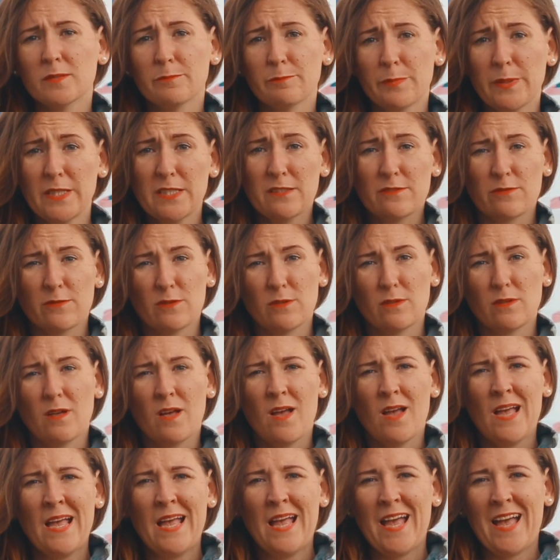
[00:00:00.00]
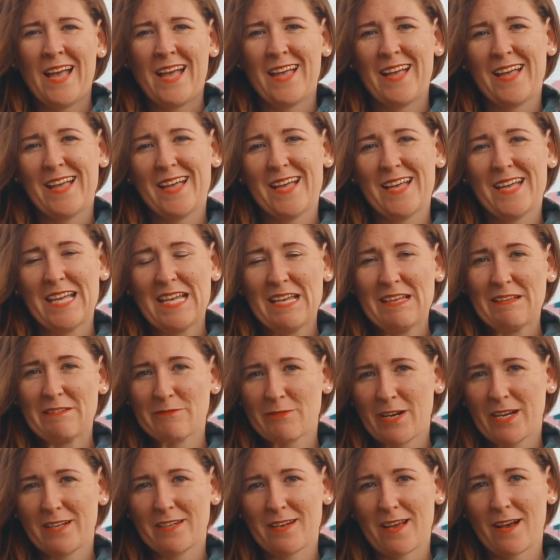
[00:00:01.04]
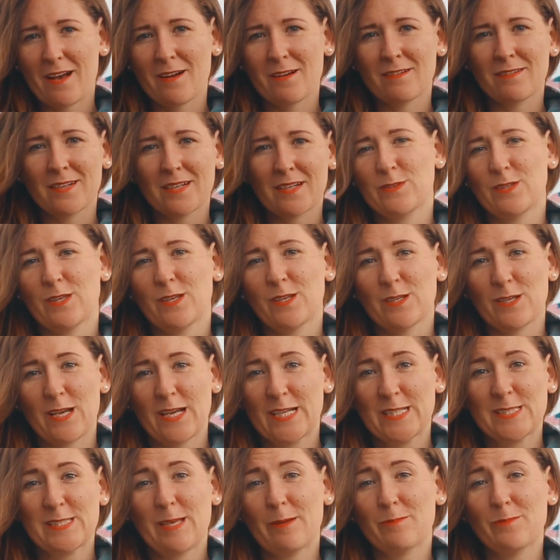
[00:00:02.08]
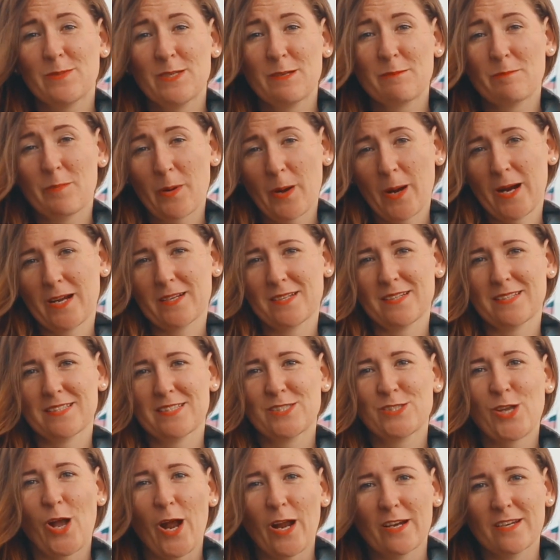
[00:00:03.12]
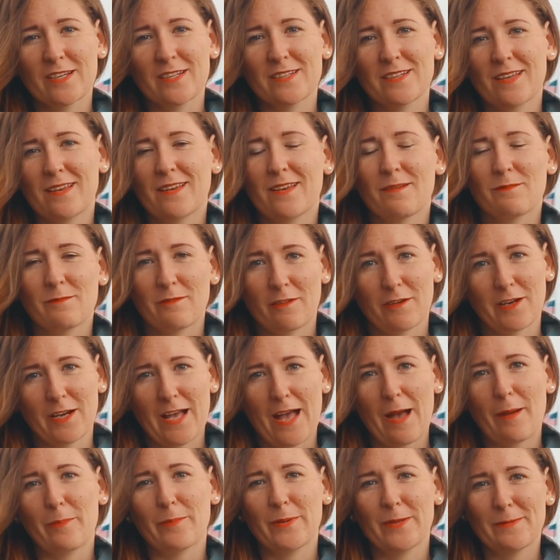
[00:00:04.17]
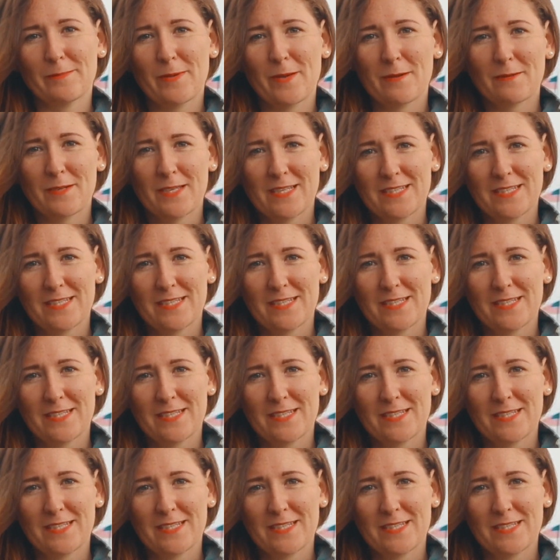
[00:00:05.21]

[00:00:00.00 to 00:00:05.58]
and peaceful right now. The accepting part started and I'm very happy about